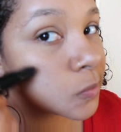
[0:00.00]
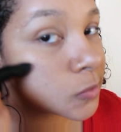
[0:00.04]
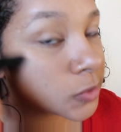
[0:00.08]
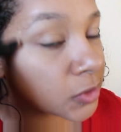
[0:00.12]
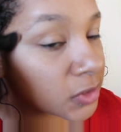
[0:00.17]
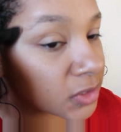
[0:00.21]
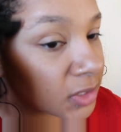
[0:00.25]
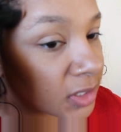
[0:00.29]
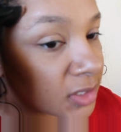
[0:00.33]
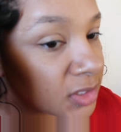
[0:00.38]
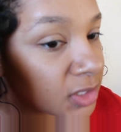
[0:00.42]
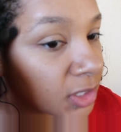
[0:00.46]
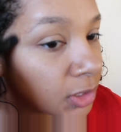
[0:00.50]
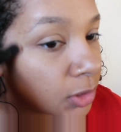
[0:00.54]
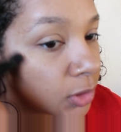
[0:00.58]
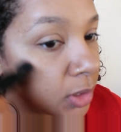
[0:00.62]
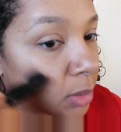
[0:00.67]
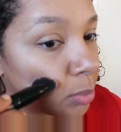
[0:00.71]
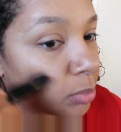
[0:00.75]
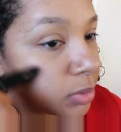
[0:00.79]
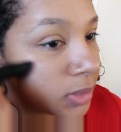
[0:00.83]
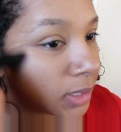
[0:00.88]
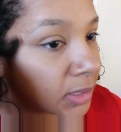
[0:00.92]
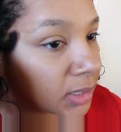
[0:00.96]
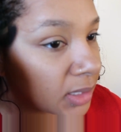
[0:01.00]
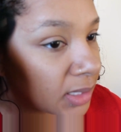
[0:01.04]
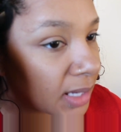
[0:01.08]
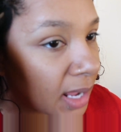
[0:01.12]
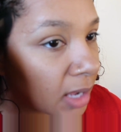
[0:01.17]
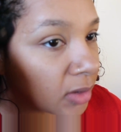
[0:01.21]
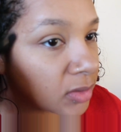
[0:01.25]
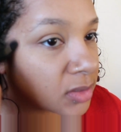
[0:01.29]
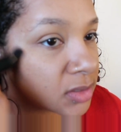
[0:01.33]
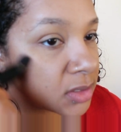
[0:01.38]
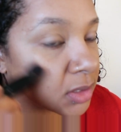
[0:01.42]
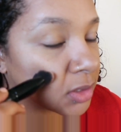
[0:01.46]
just continue to blend it
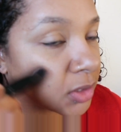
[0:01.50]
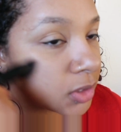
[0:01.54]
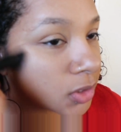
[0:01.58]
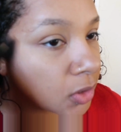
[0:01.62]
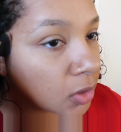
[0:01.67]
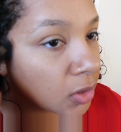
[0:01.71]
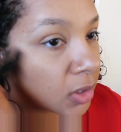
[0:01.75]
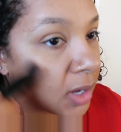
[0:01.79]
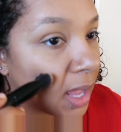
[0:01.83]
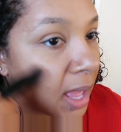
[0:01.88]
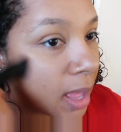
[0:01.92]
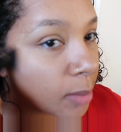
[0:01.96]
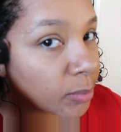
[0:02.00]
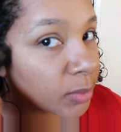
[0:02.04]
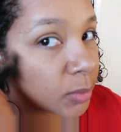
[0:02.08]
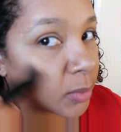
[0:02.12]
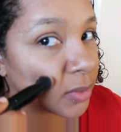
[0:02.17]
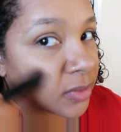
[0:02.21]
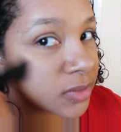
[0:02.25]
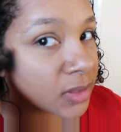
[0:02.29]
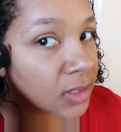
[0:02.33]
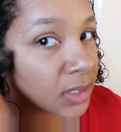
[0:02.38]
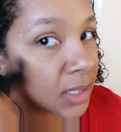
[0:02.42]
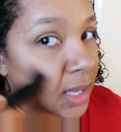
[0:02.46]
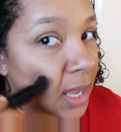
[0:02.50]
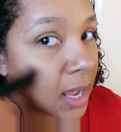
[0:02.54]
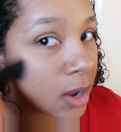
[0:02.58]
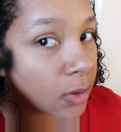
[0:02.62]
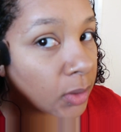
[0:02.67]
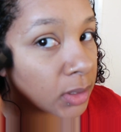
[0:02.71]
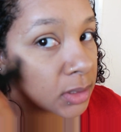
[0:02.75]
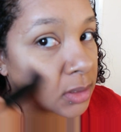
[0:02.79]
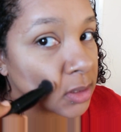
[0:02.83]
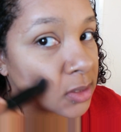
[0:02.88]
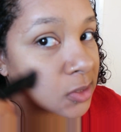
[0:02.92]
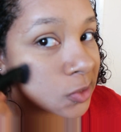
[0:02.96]
out until you're happy with it,
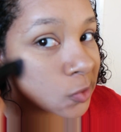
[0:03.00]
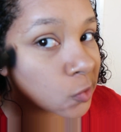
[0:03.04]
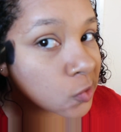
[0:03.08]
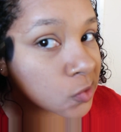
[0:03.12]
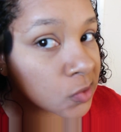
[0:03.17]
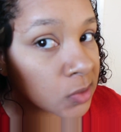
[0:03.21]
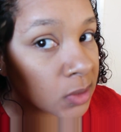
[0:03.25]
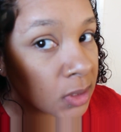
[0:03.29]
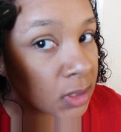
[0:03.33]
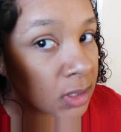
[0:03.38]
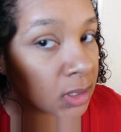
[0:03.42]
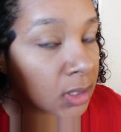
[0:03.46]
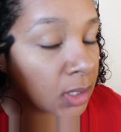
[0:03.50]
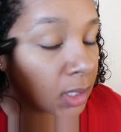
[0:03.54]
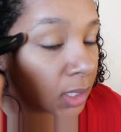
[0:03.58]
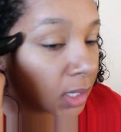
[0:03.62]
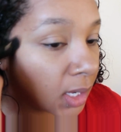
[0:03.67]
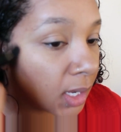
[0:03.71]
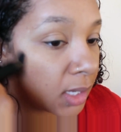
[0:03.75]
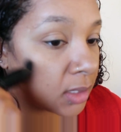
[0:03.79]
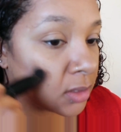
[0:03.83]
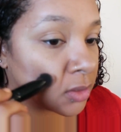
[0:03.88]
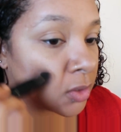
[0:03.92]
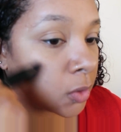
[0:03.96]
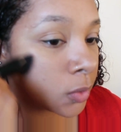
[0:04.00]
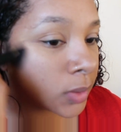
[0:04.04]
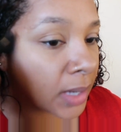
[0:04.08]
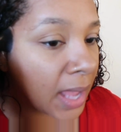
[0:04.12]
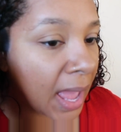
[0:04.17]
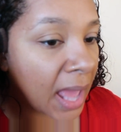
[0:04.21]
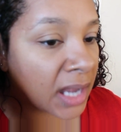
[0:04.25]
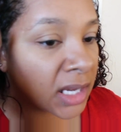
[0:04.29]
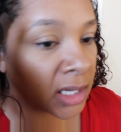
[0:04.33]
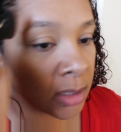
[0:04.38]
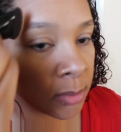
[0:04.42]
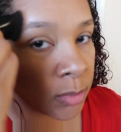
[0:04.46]
how it looks, and don't
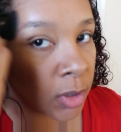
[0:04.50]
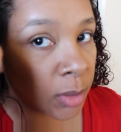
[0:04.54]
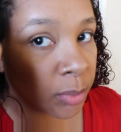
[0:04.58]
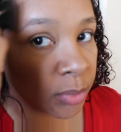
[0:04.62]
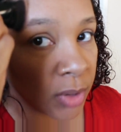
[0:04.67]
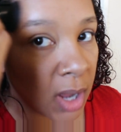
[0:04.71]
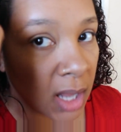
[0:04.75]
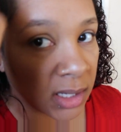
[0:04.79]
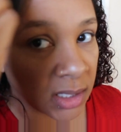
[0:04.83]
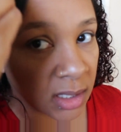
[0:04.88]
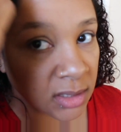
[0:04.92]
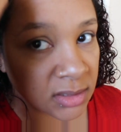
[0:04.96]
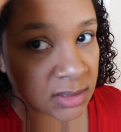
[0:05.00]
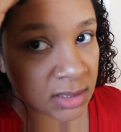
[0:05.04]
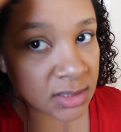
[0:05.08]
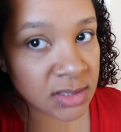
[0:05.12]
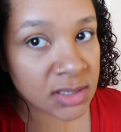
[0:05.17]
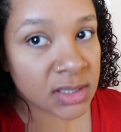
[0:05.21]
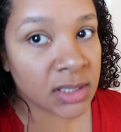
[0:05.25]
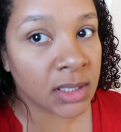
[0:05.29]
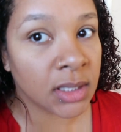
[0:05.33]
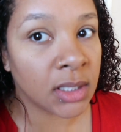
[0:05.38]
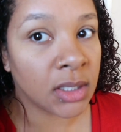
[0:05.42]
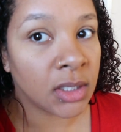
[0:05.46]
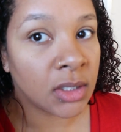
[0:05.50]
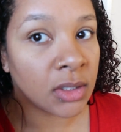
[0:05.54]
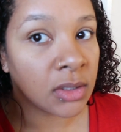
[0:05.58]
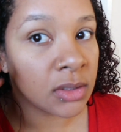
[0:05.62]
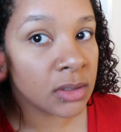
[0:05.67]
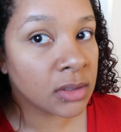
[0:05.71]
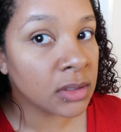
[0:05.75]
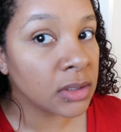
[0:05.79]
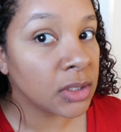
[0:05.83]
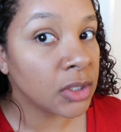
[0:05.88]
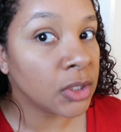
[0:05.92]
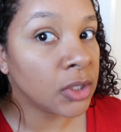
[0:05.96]
add any more product
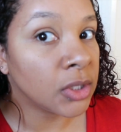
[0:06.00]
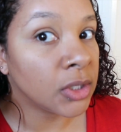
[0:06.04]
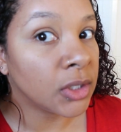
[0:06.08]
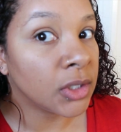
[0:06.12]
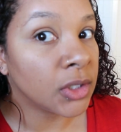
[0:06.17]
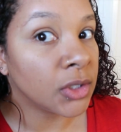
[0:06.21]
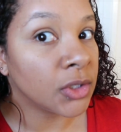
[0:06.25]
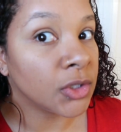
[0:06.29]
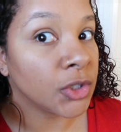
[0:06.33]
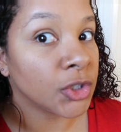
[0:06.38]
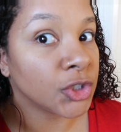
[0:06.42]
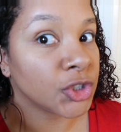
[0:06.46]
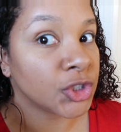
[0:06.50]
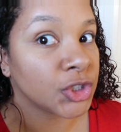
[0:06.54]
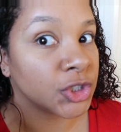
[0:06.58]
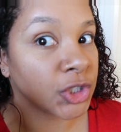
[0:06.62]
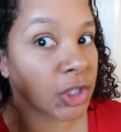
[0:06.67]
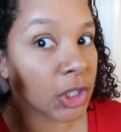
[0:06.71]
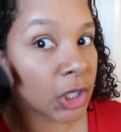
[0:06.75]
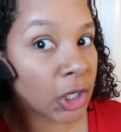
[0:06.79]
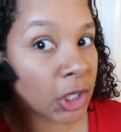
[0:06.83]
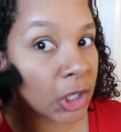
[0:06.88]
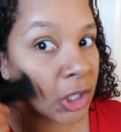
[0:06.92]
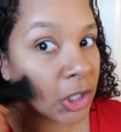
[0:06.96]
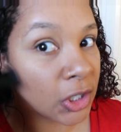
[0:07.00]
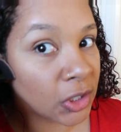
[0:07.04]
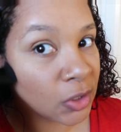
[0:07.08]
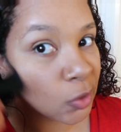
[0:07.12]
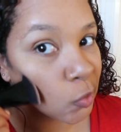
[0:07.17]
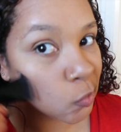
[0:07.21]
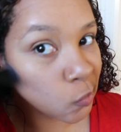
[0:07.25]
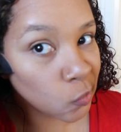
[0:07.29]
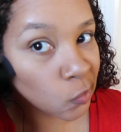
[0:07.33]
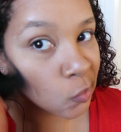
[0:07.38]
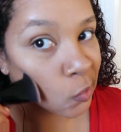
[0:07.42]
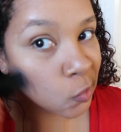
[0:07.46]
until you're sure
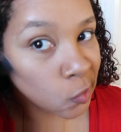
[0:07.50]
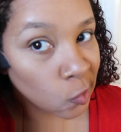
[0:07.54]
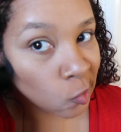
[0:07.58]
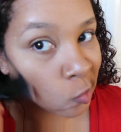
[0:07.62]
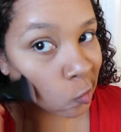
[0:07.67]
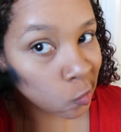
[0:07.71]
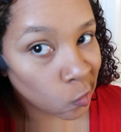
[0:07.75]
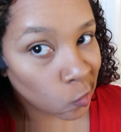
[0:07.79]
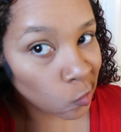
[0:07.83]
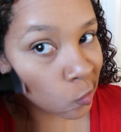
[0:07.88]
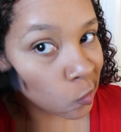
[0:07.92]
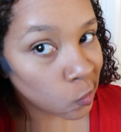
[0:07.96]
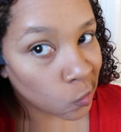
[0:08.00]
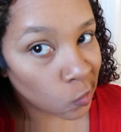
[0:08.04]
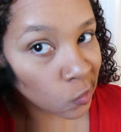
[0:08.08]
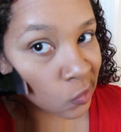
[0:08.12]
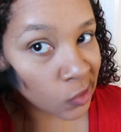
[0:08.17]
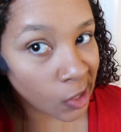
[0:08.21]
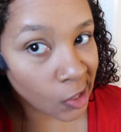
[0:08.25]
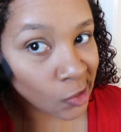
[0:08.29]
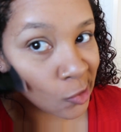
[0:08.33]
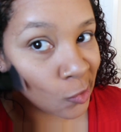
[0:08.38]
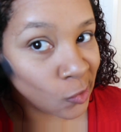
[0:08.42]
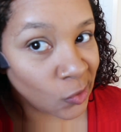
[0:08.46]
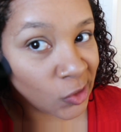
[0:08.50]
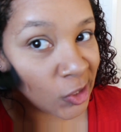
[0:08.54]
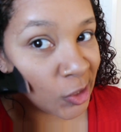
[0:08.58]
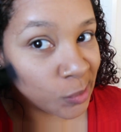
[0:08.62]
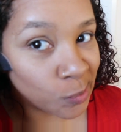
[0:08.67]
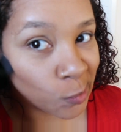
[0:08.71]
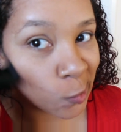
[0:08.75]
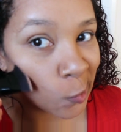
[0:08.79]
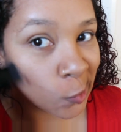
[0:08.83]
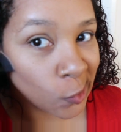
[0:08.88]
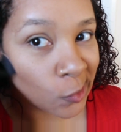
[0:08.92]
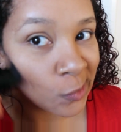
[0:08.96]
that you
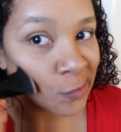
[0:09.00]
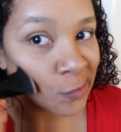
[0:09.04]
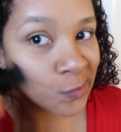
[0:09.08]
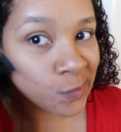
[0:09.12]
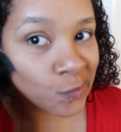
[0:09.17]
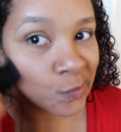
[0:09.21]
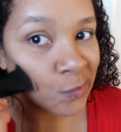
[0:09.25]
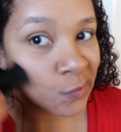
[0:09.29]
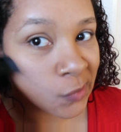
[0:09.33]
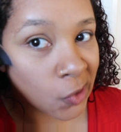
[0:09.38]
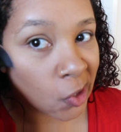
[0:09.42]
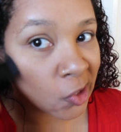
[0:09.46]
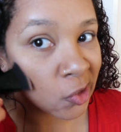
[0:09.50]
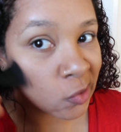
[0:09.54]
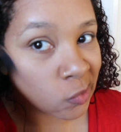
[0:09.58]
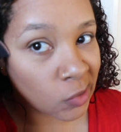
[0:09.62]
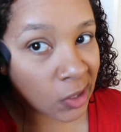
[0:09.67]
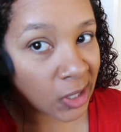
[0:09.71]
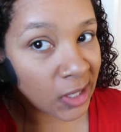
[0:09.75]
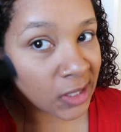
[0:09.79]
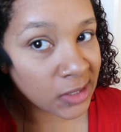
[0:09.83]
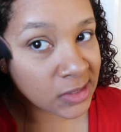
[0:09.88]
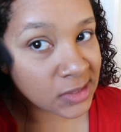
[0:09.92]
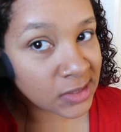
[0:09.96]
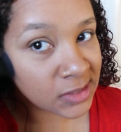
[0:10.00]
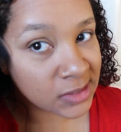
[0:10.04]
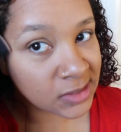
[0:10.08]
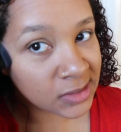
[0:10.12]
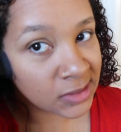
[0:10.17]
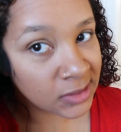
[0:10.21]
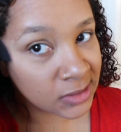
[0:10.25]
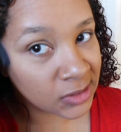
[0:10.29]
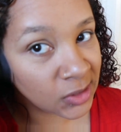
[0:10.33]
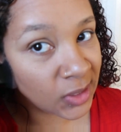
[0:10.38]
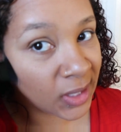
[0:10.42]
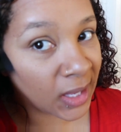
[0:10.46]
need more. Otherwise
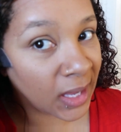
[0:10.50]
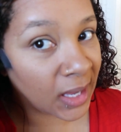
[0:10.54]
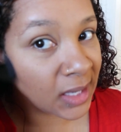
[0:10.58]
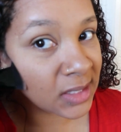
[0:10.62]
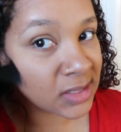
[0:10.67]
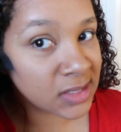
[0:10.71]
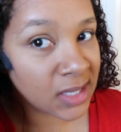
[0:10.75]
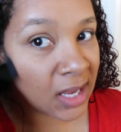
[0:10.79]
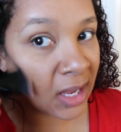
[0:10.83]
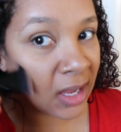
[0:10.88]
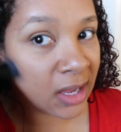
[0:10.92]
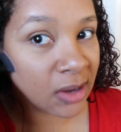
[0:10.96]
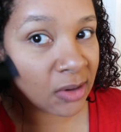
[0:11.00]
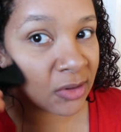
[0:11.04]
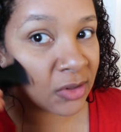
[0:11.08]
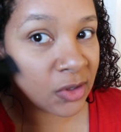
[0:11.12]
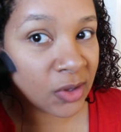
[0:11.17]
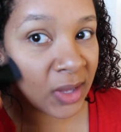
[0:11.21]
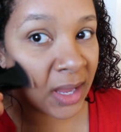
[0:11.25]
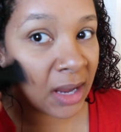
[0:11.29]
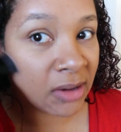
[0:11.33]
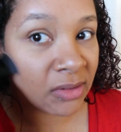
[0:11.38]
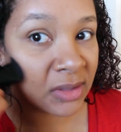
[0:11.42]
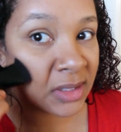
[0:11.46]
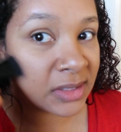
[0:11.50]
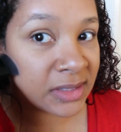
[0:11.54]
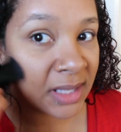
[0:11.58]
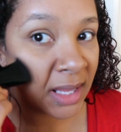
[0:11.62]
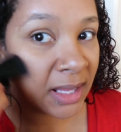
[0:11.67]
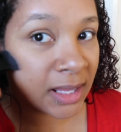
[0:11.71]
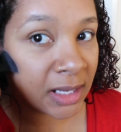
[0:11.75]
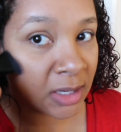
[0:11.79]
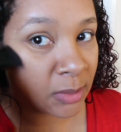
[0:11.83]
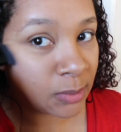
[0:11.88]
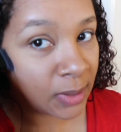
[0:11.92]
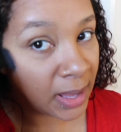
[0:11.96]
you can't really
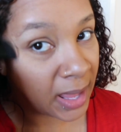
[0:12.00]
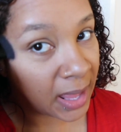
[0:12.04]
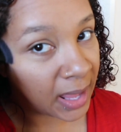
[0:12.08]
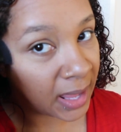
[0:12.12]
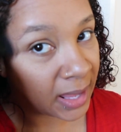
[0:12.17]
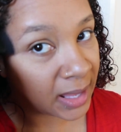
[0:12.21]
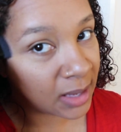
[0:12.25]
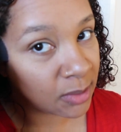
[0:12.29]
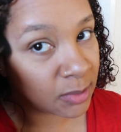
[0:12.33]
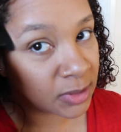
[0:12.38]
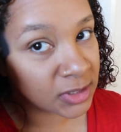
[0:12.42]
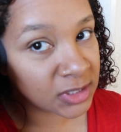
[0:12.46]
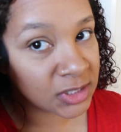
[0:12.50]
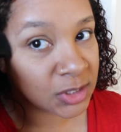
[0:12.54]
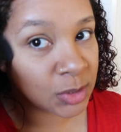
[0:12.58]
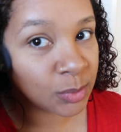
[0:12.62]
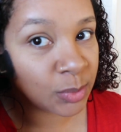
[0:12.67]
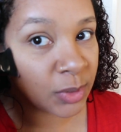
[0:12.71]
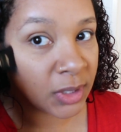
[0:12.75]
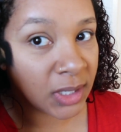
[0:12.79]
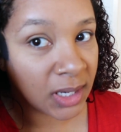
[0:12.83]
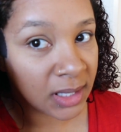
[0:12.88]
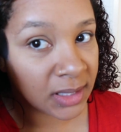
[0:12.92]
take it away once you put